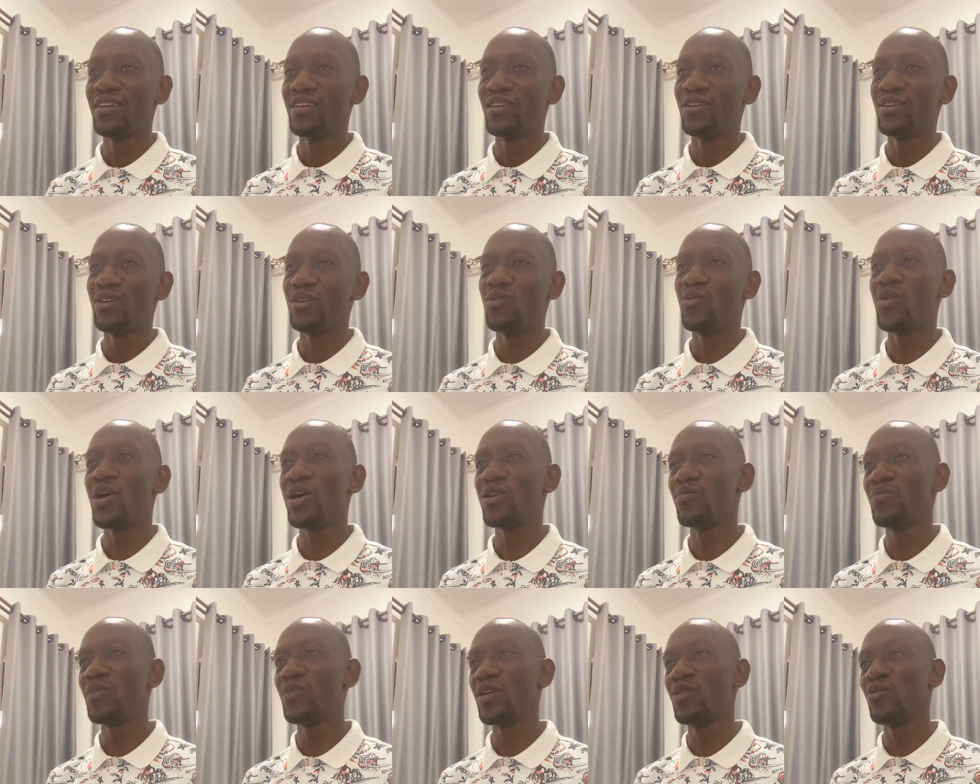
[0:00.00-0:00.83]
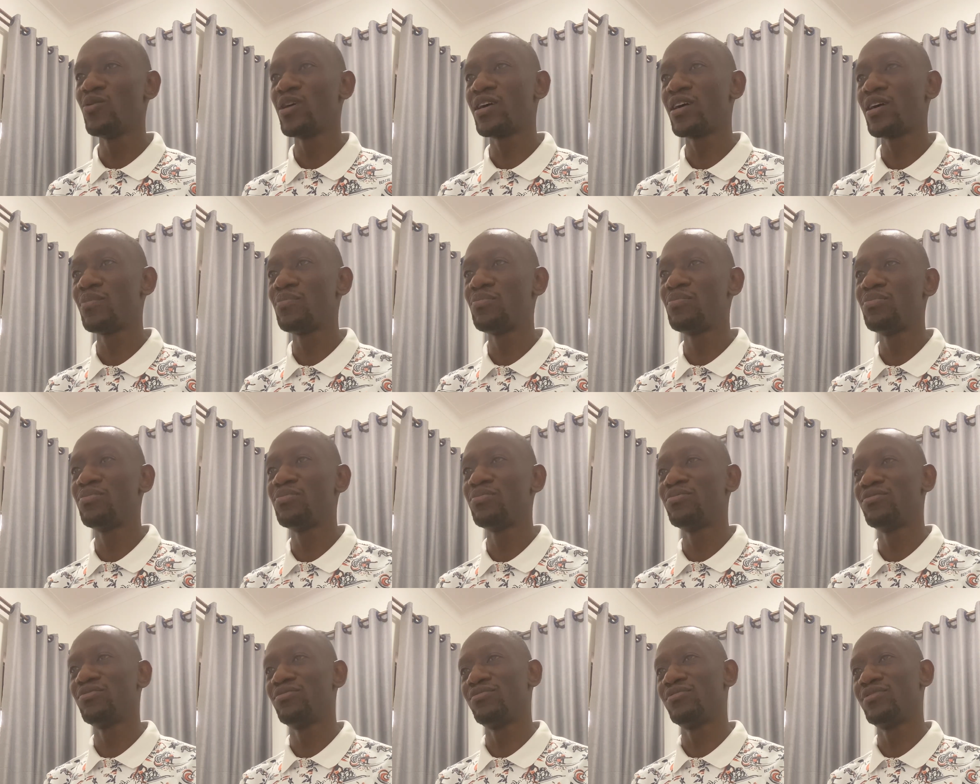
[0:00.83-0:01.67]
One may wake up
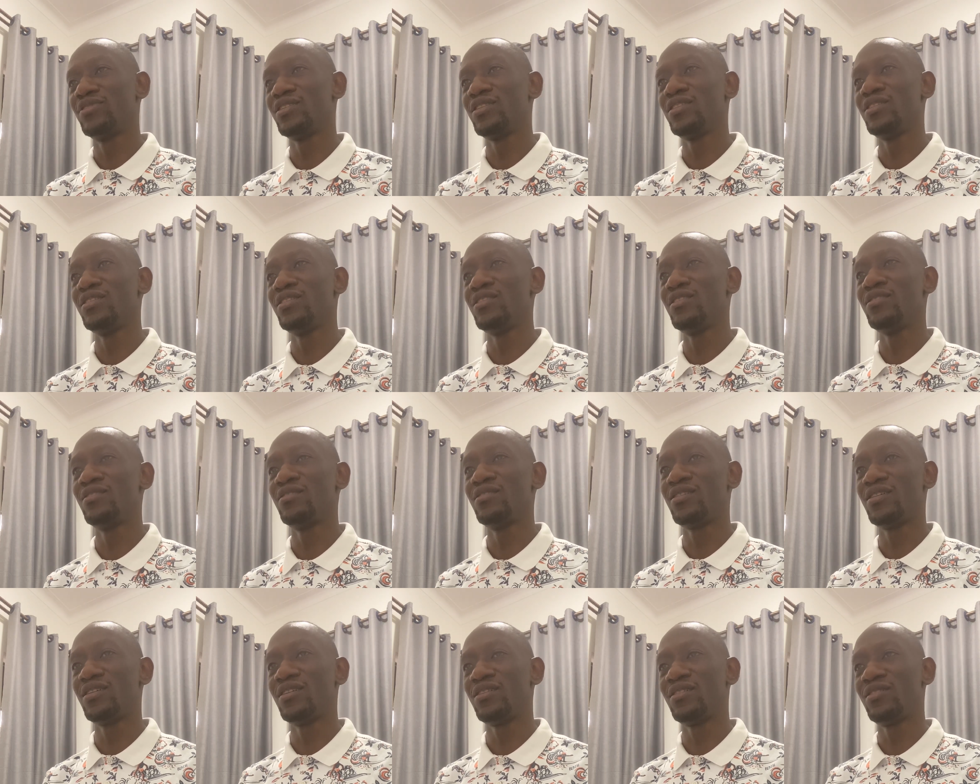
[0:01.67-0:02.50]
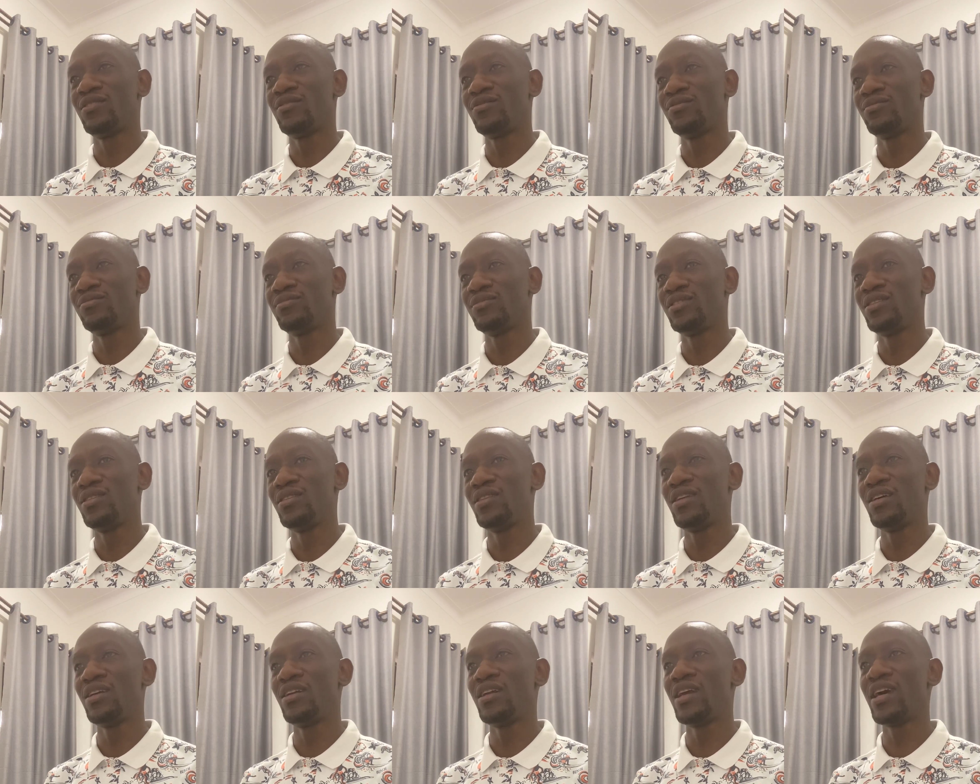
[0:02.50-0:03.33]
in
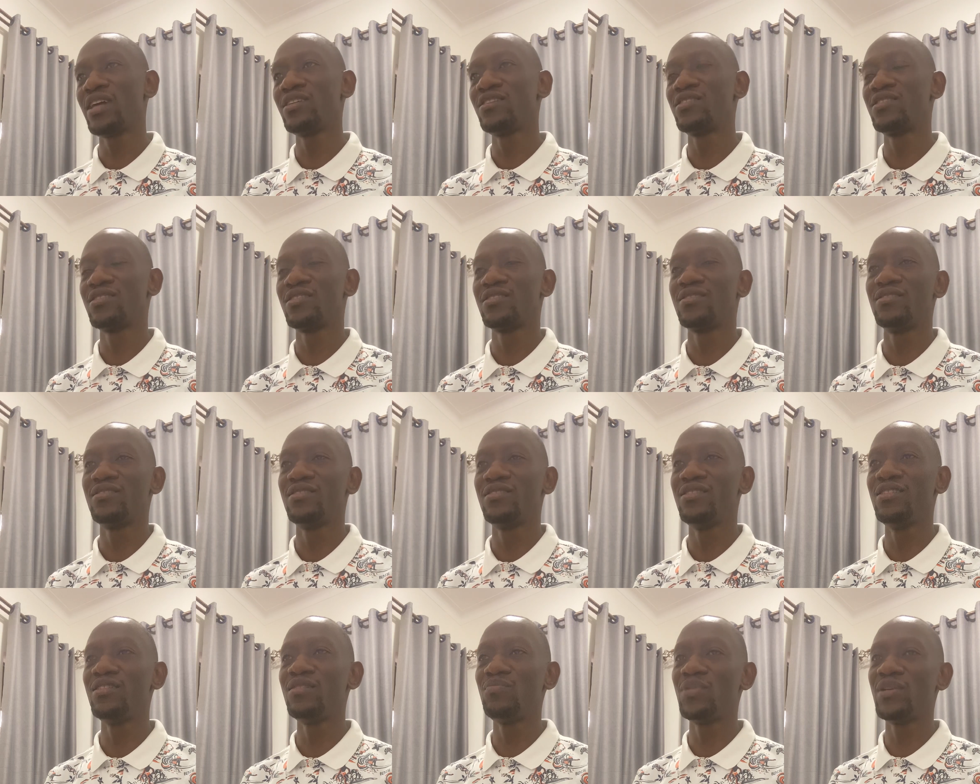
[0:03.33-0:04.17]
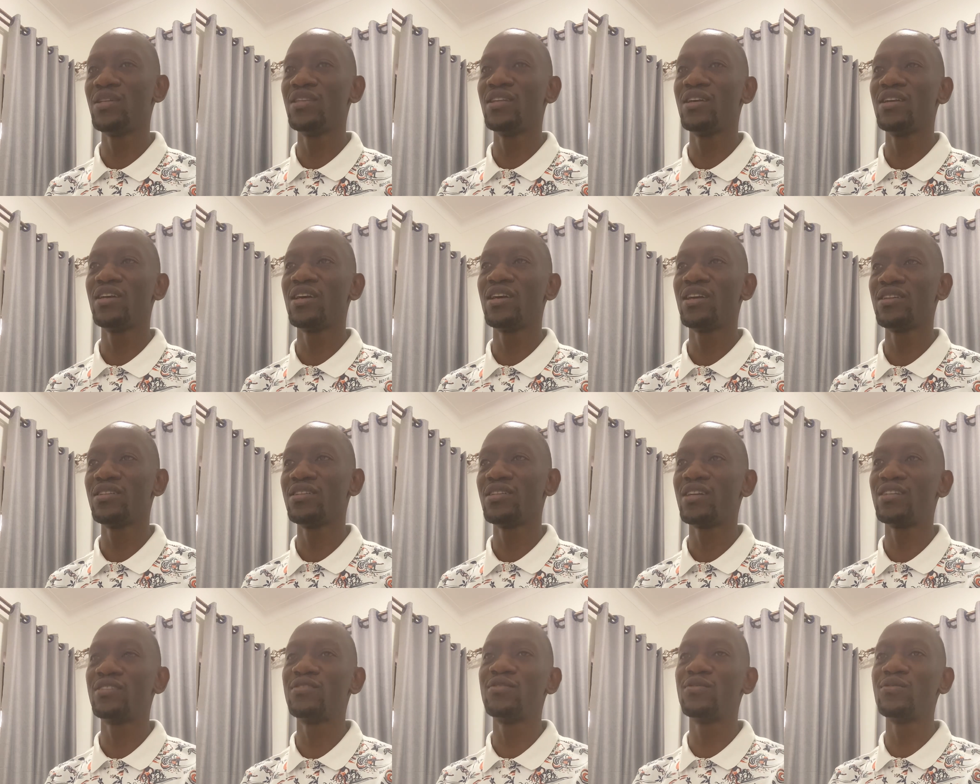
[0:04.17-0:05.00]
the night, deep in the night
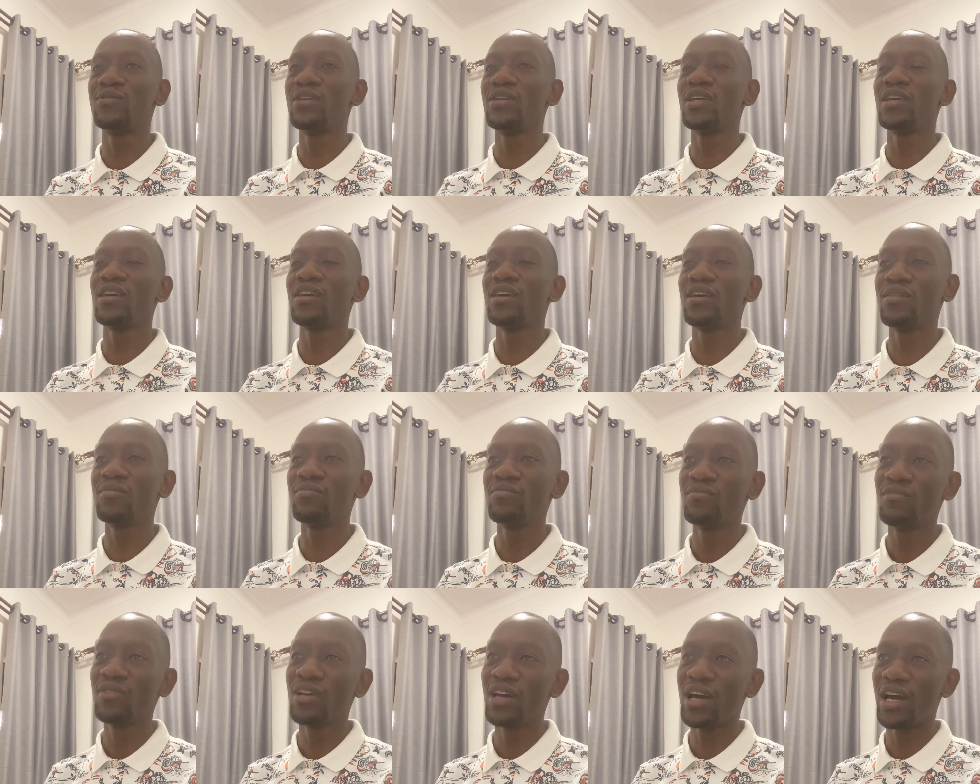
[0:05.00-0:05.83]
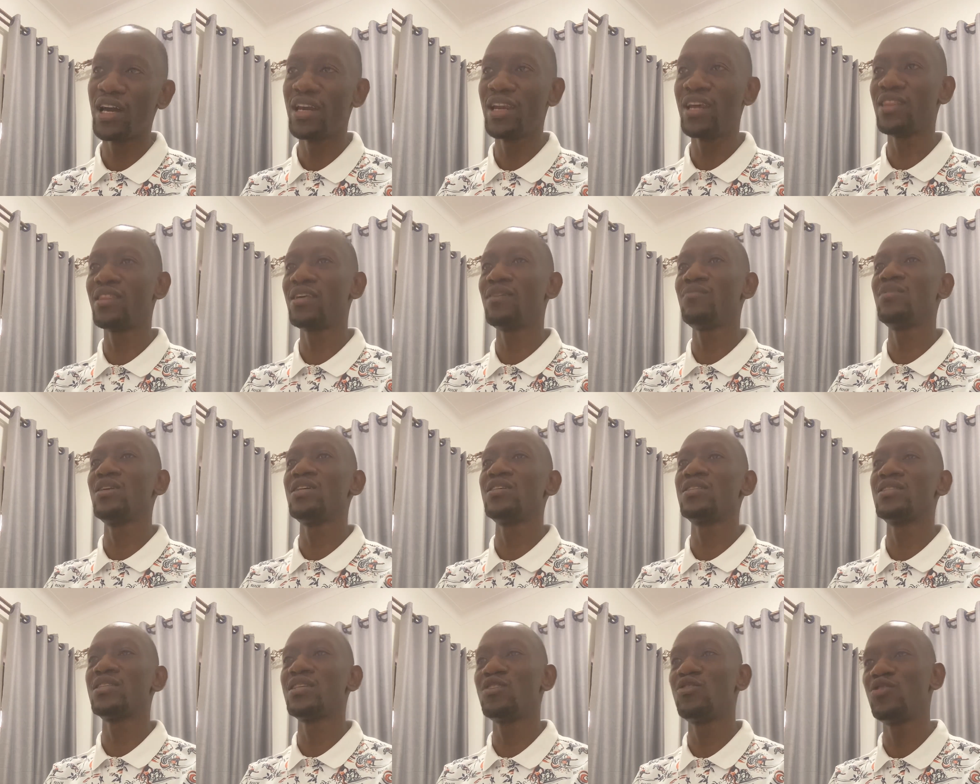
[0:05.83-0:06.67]
at 3 a.m. Another may
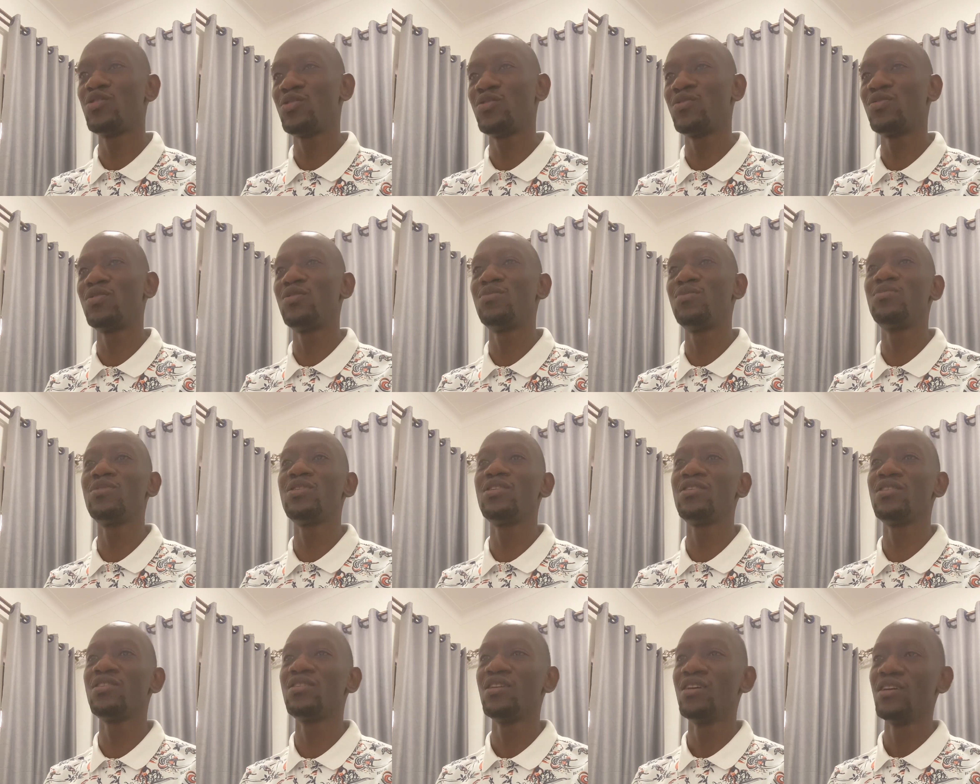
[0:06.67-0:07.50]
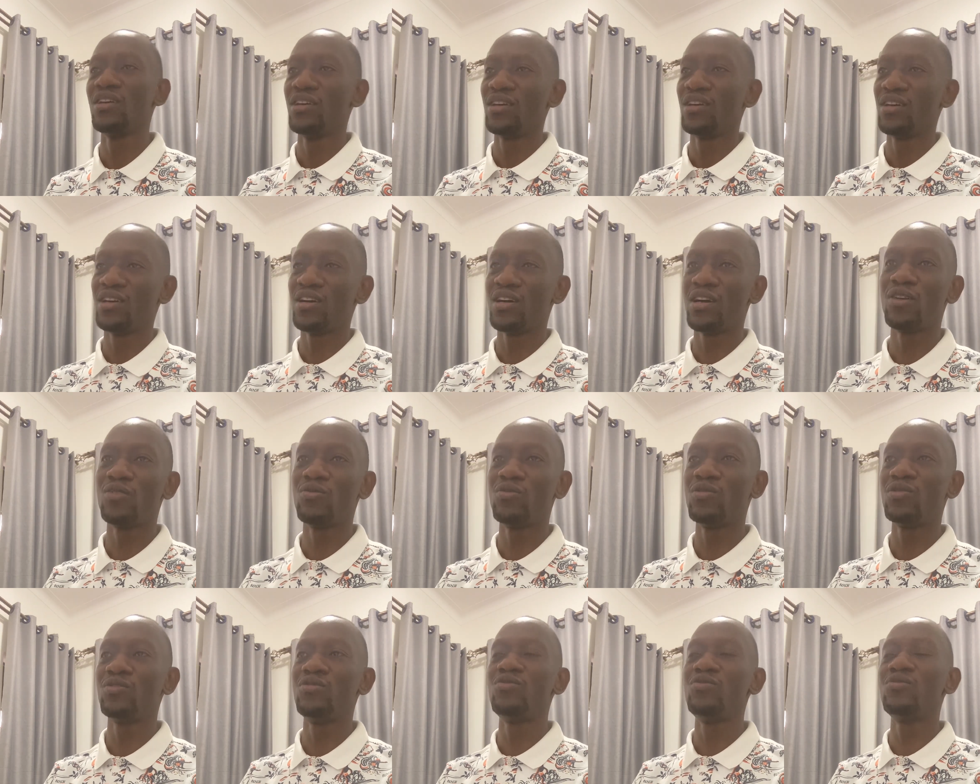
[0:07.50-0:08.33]
say, no, for me, I
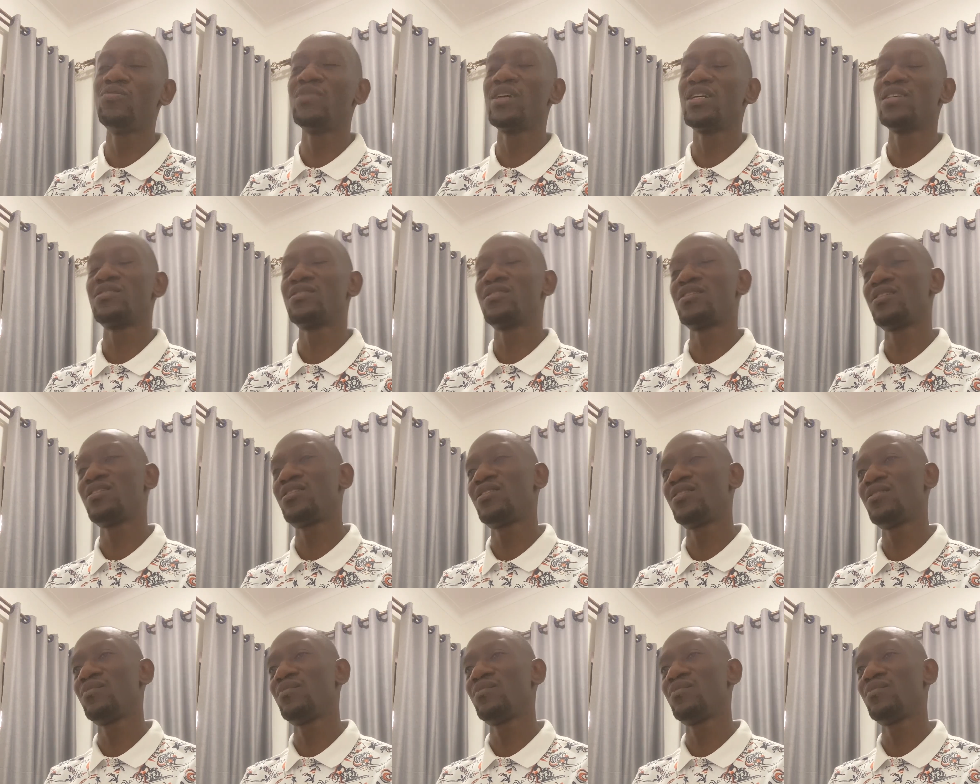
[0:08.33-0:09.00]
will do my study